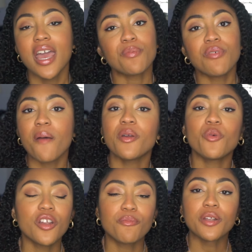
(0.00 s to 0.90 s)
it probably
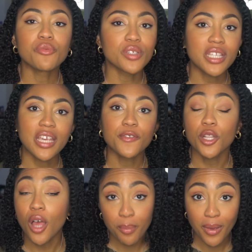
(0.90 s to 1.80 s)
would have been received a
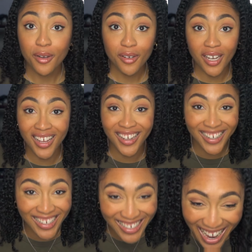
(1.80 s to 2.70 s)
lot better.
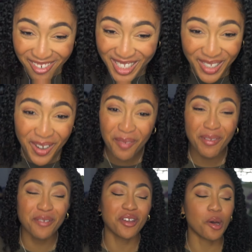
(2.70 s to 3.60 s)
I'm just gonna
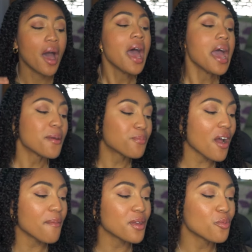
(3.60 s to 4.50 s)
be real. It
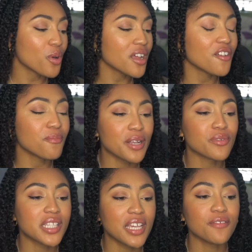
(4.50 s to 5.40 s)
probably would have been
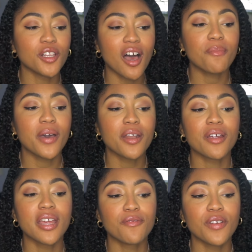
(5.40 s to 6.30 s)
received a lot
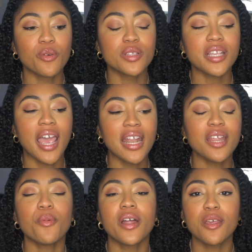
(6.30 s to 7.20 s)
better if it was
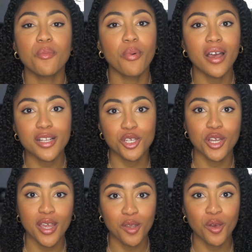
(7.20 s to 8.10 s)
anybody but
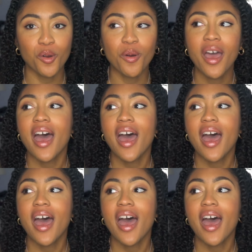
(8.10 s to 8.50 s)
JLo